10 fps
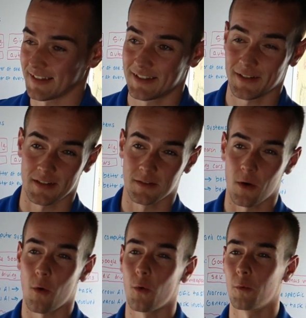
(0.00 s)
it's just
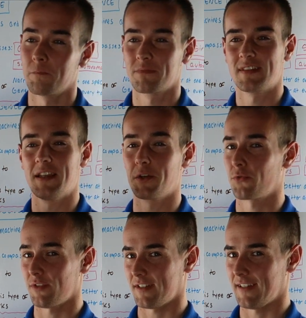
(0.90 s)
so
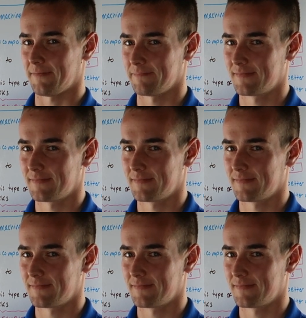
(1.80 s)
interesting.